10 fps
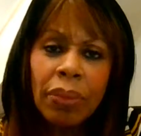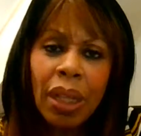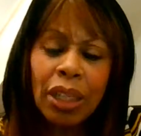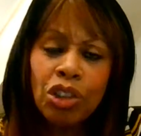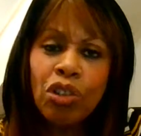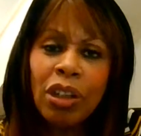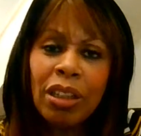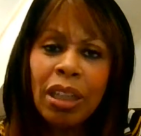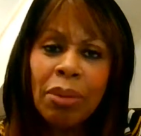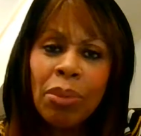and
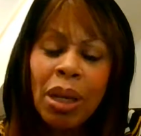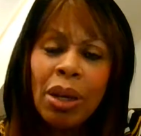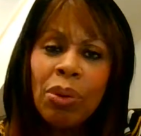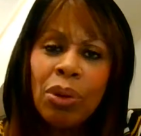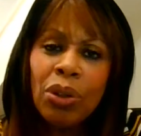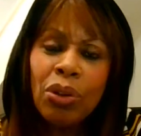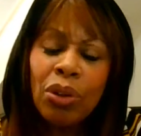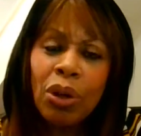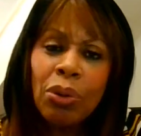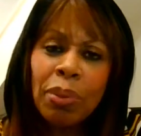treat them, you
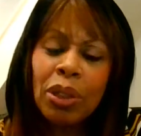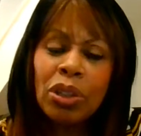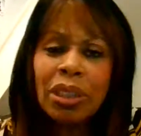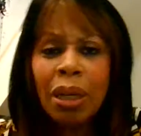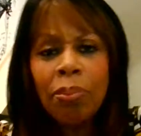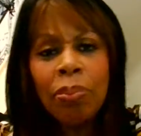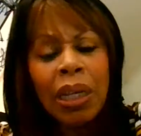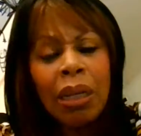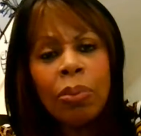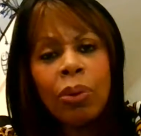know, because some
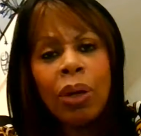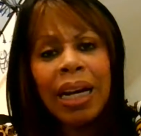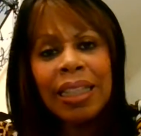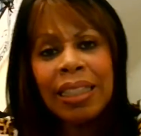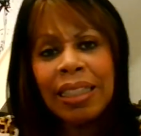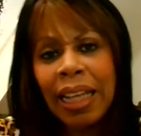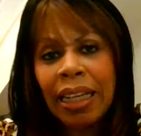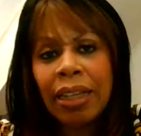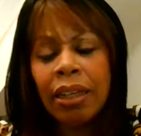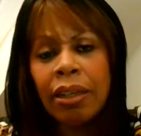people, I
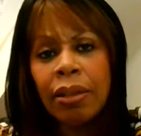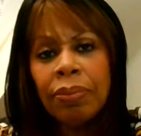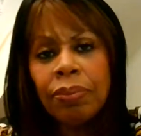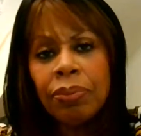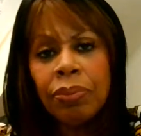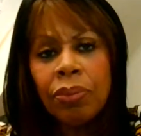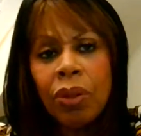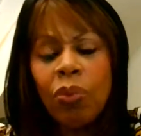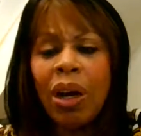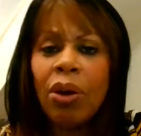think,
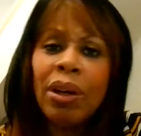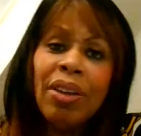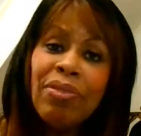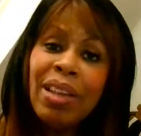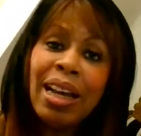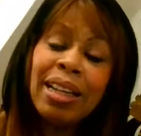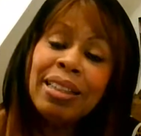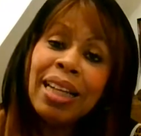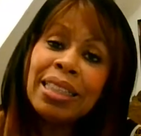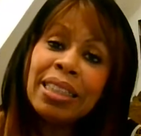well, in that
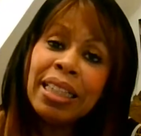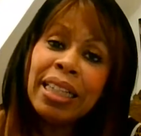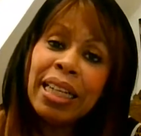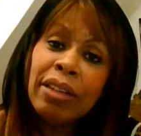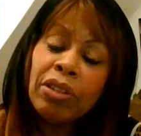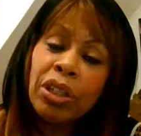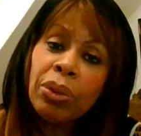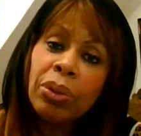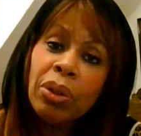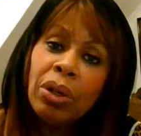in that
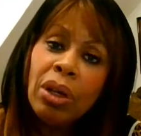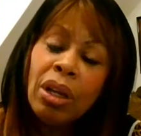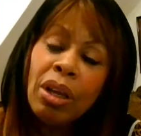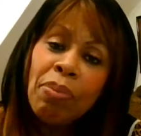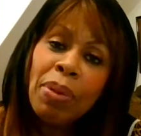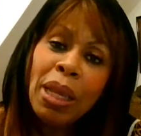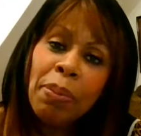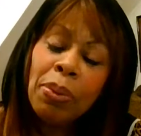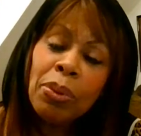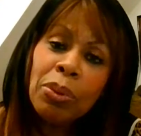scenario,
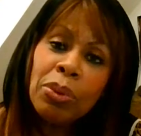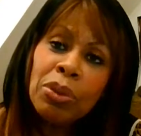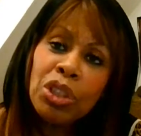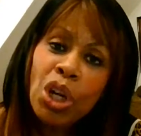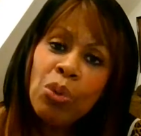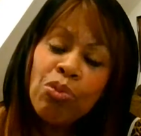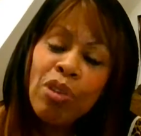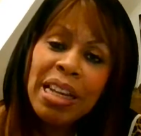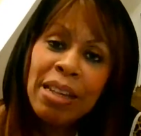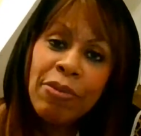people don't
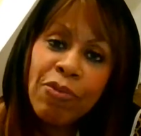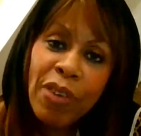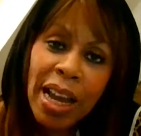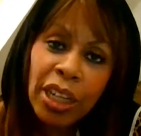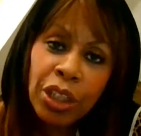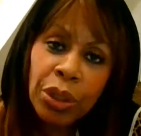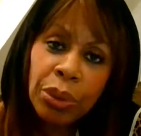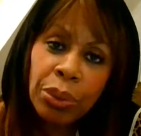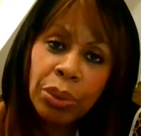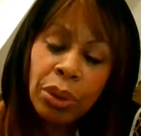really
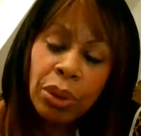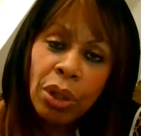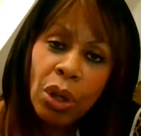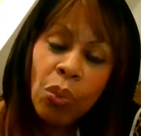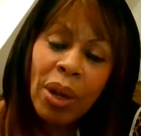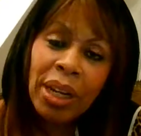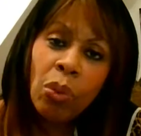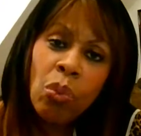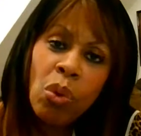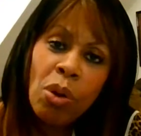value when
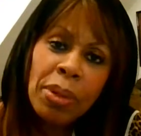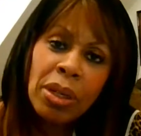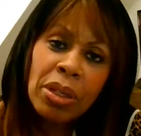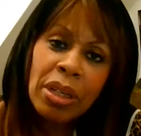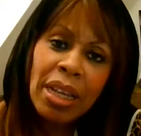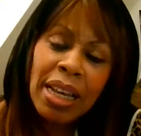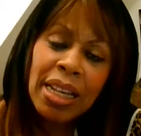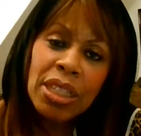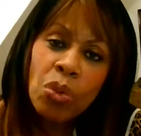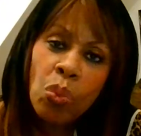a woman
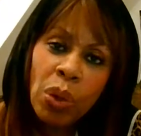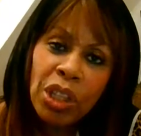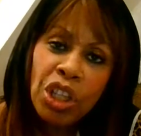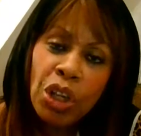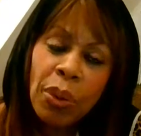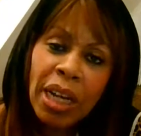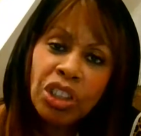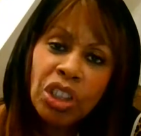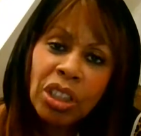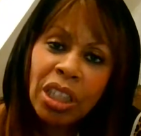is with you and
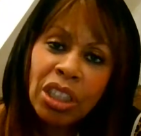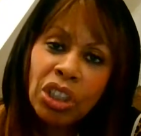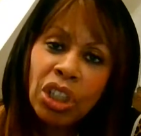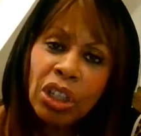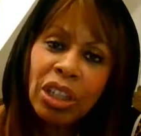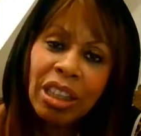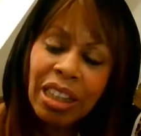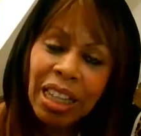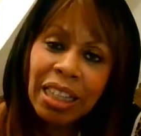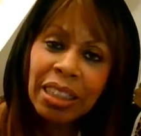she does certain
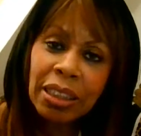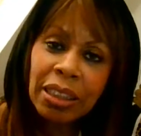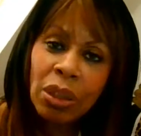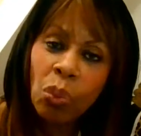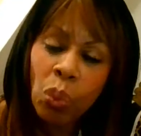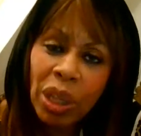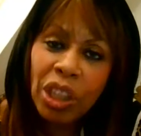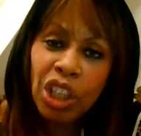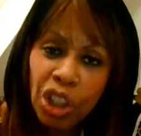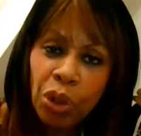things with
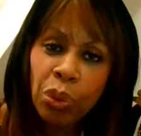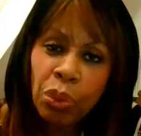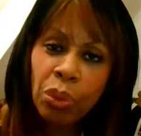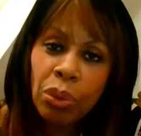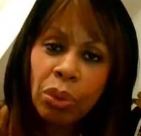you